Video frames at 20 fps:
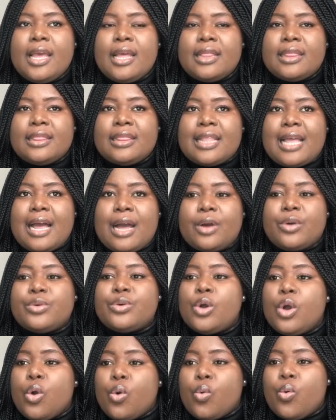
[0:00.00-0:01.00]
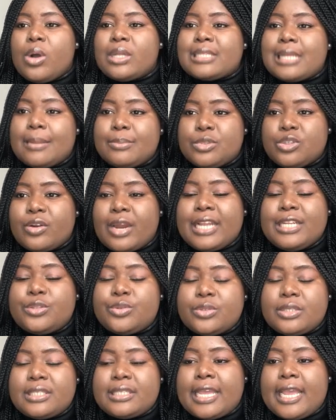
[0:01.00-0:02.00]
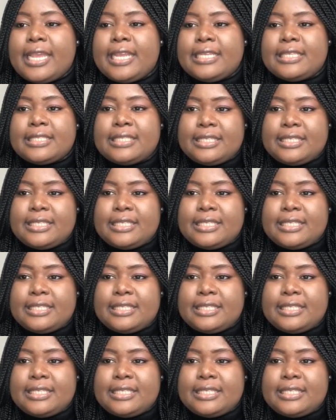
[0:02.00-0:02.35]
Now, what I'm trying to say is